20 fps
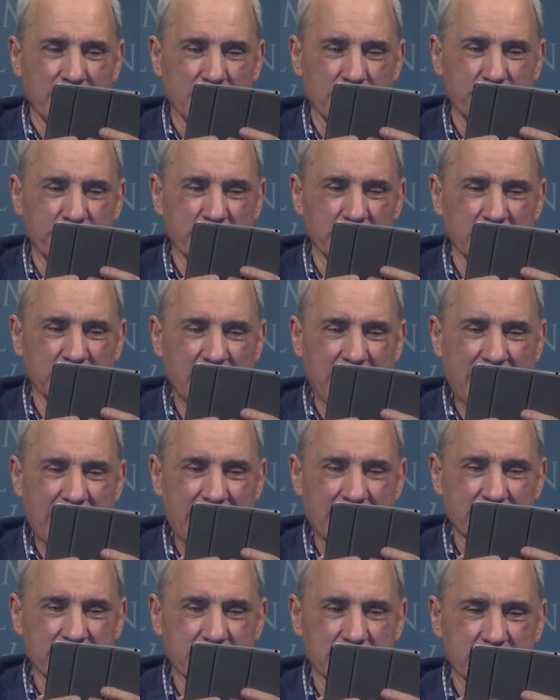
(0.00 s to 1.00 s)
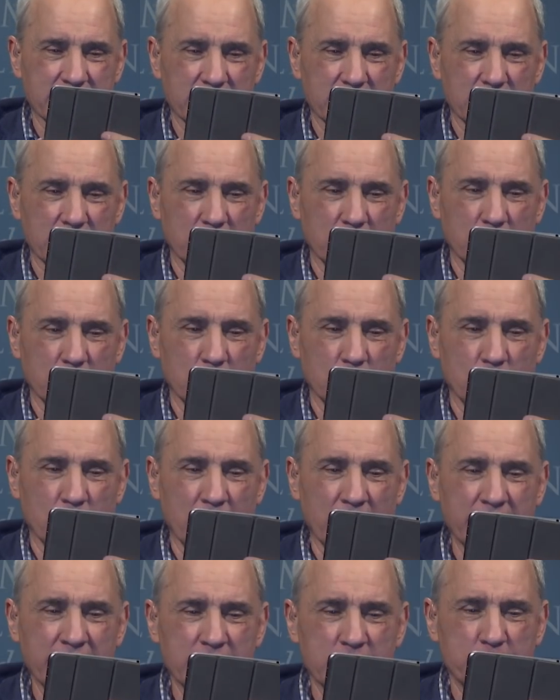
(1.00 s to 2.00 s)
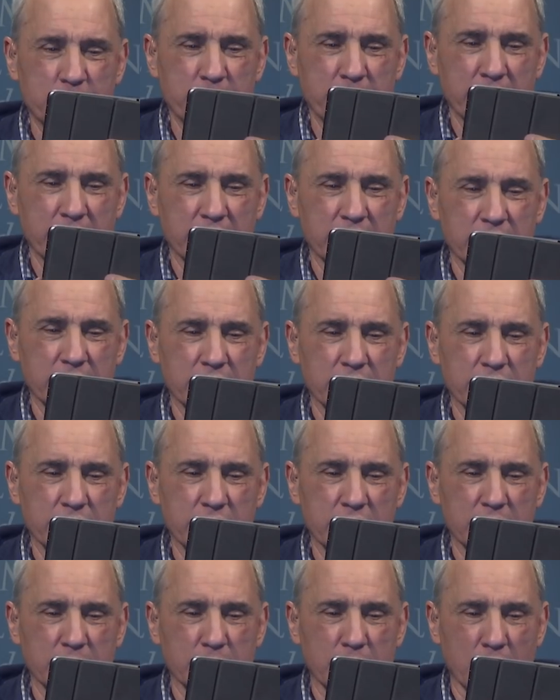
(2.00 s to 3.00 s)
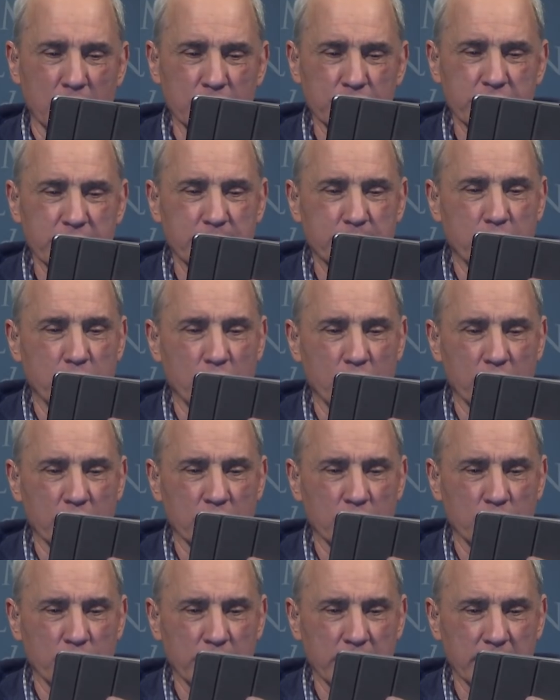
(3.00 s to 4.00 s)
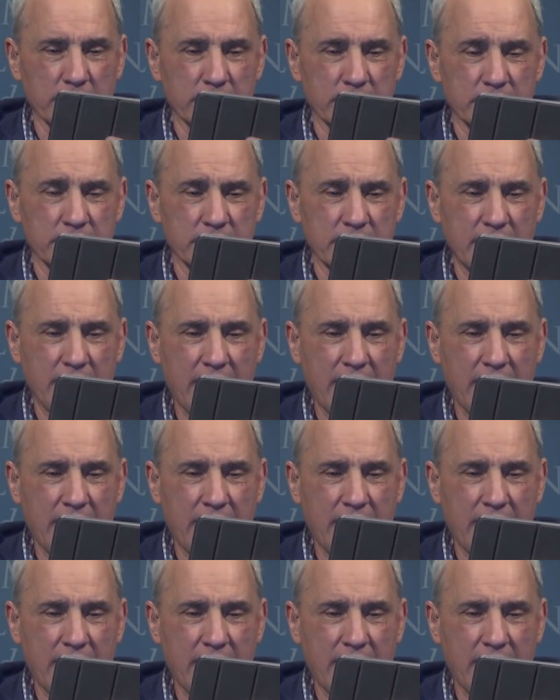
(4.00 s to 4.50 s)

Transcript: Phil asks, what has been your most important win